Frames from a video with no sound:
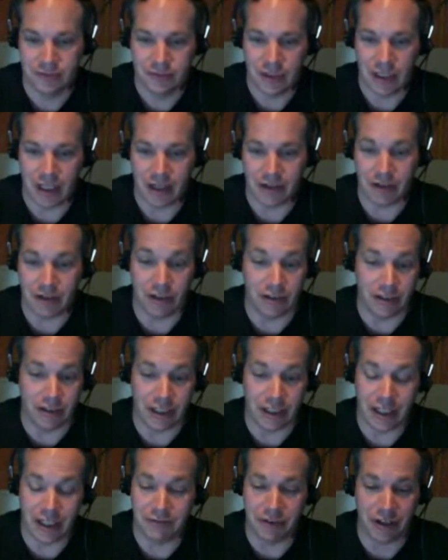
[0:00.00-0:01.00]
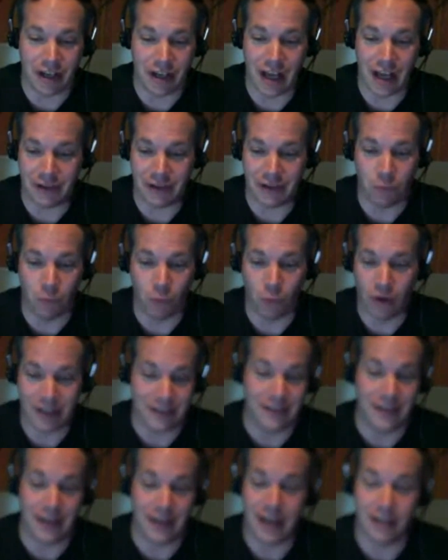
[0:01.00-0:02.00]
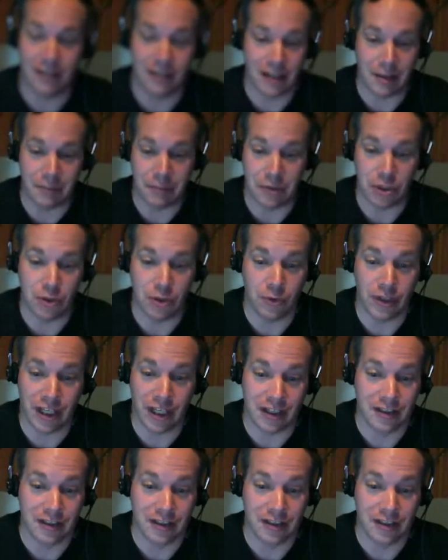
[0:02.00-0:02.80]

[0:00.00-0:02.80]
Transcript: I clearly have forgotten what in the hell I'm doing.